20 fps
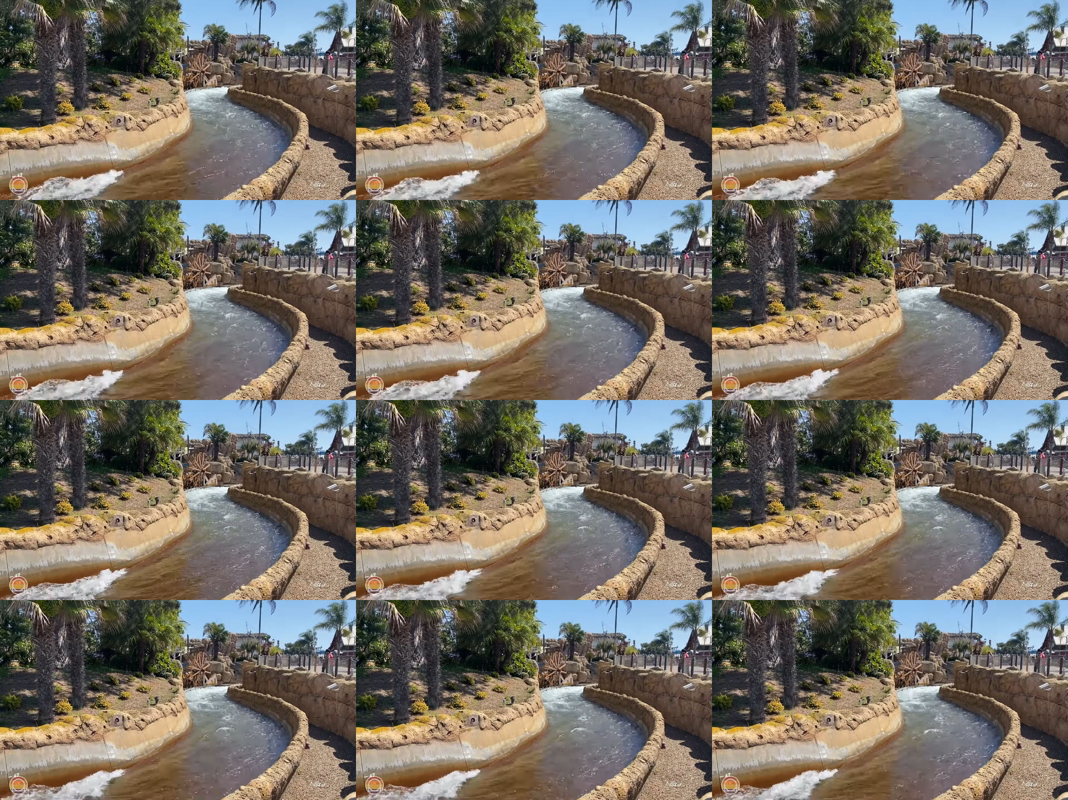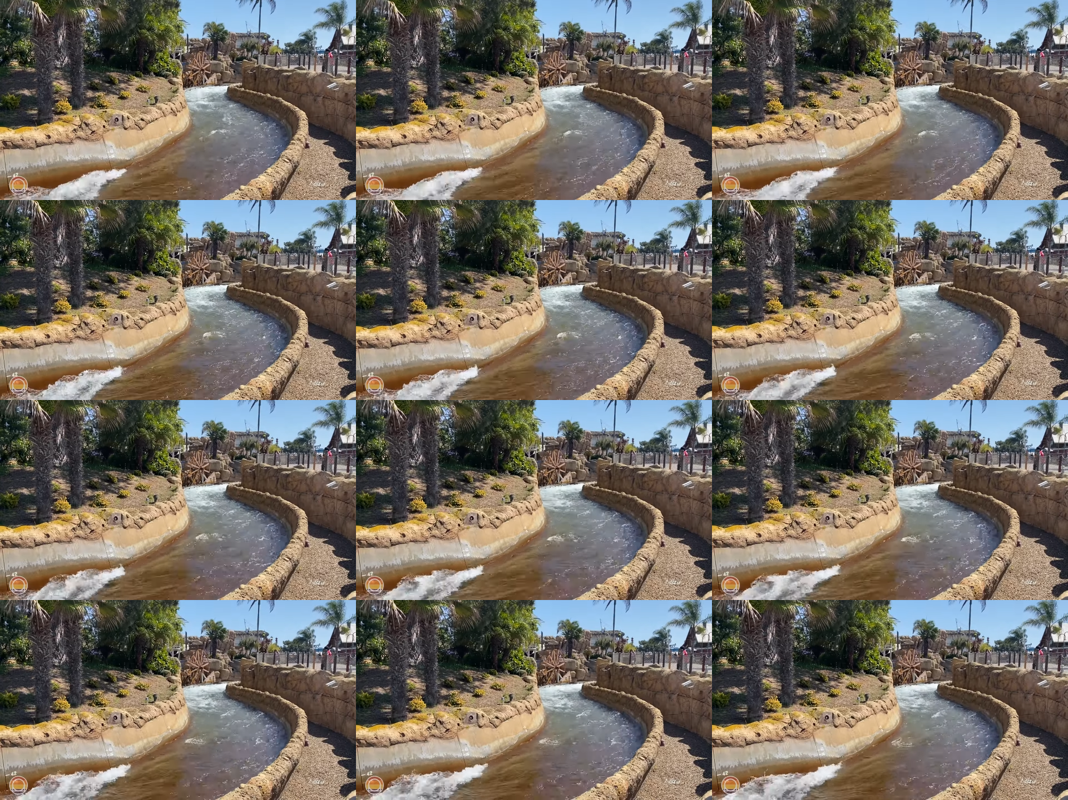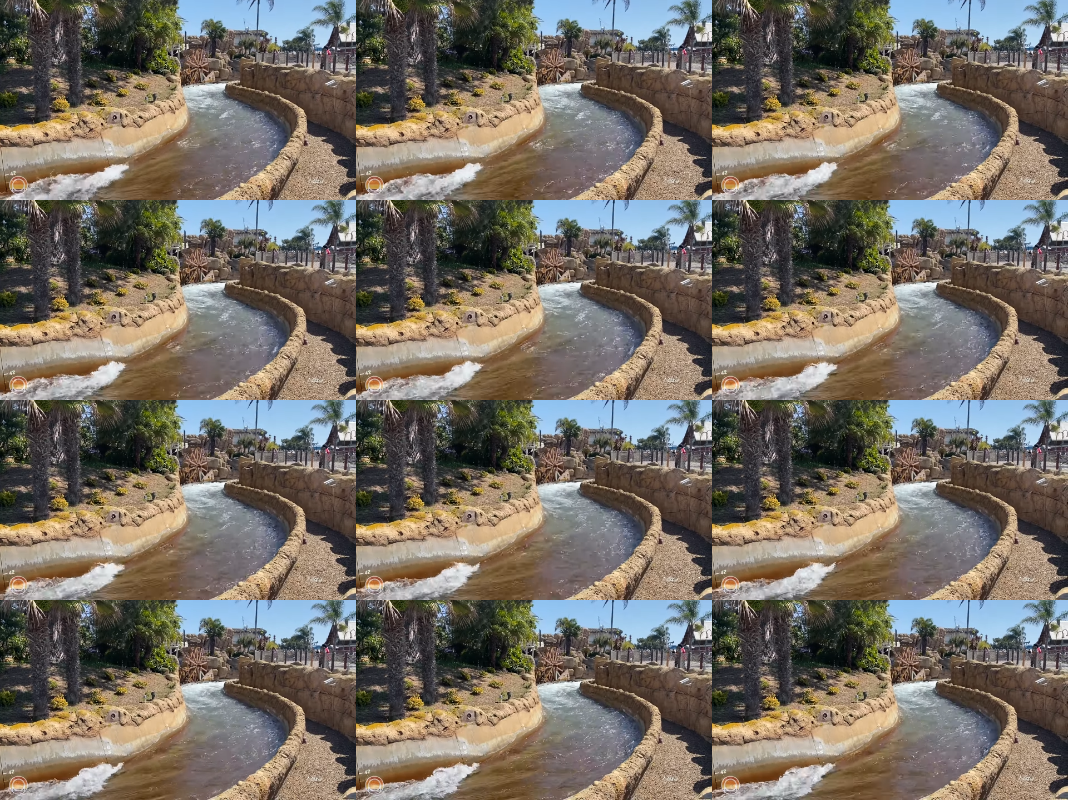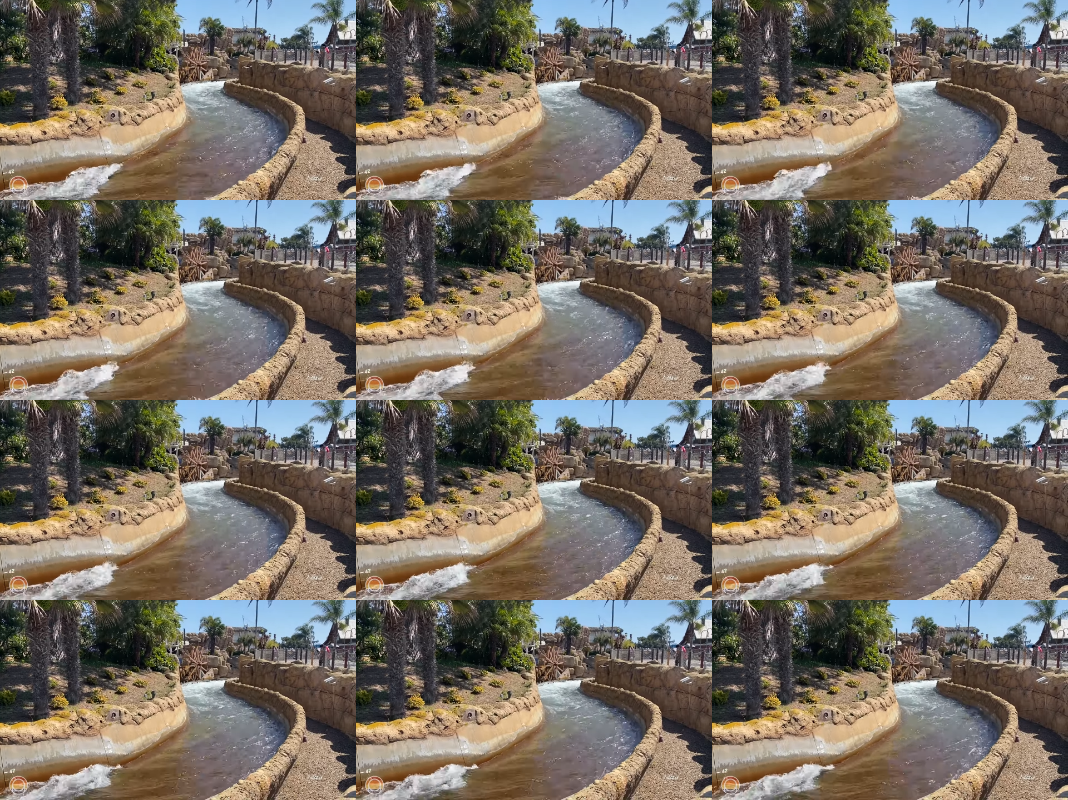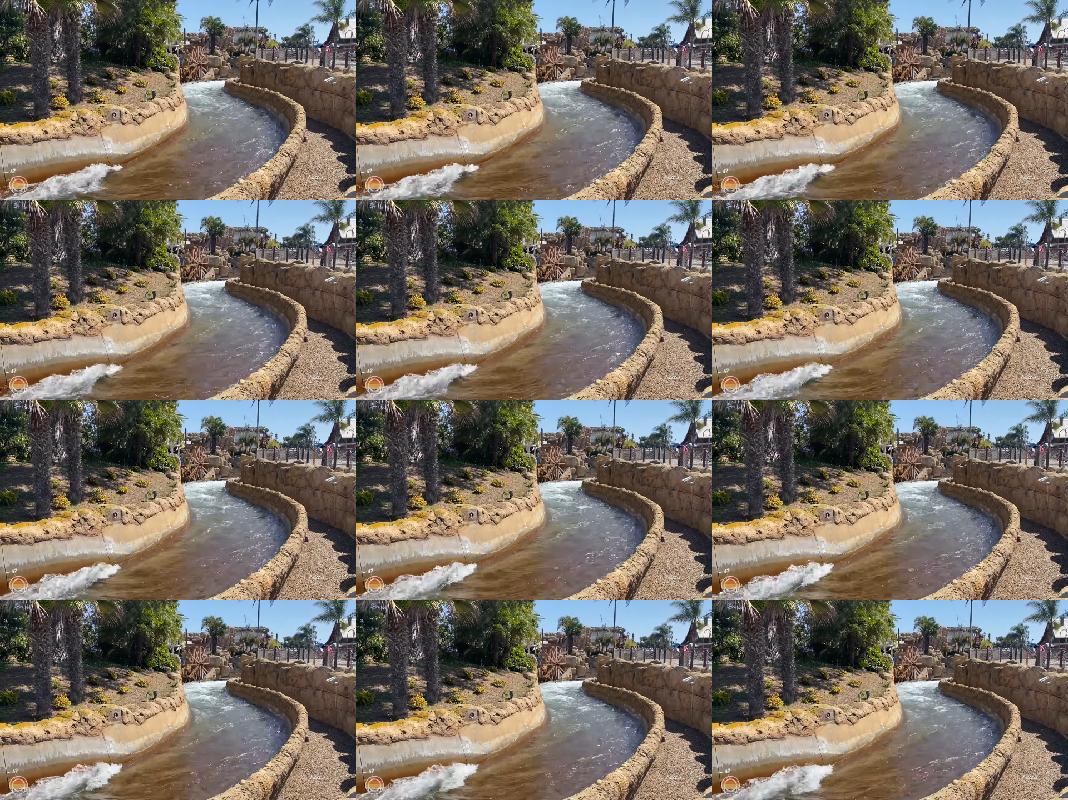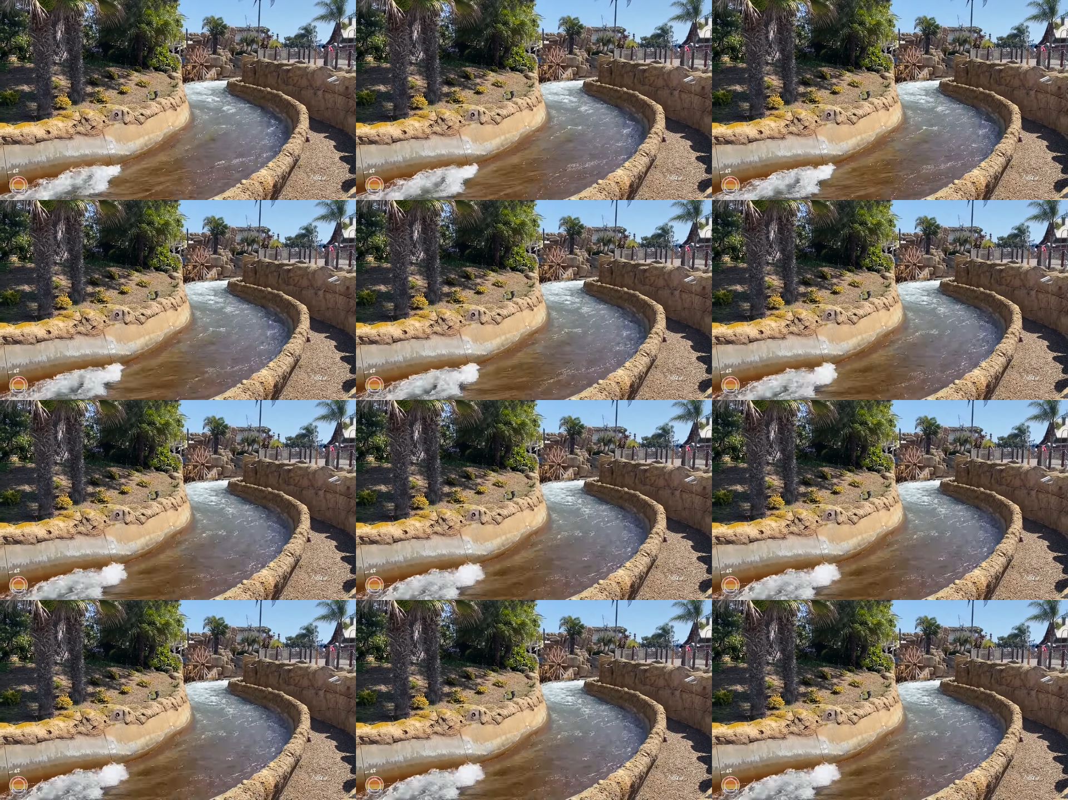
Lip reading: [unreadable: no face in view]